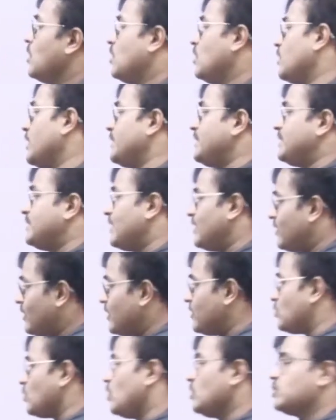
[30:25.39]
Okay,
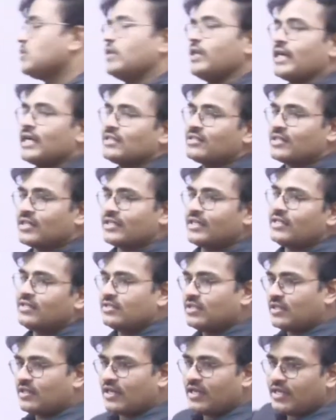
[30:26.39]
chatris also they constructed.
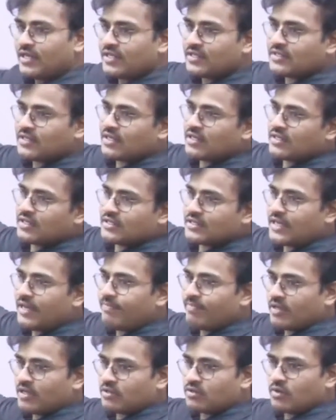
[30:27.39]
Chatri is the
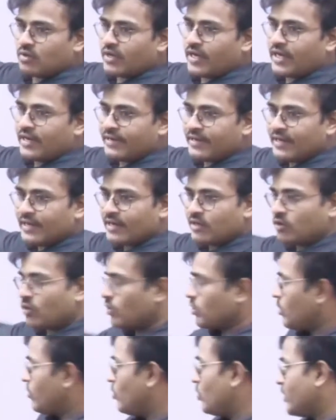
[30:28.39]
same thing. Okay, earlier I
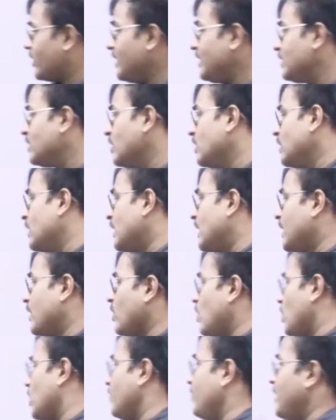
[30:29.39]
talked about, right? And
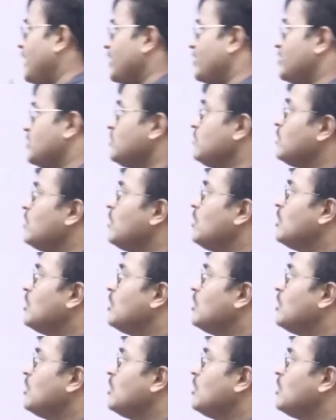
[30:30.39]
ornamentation.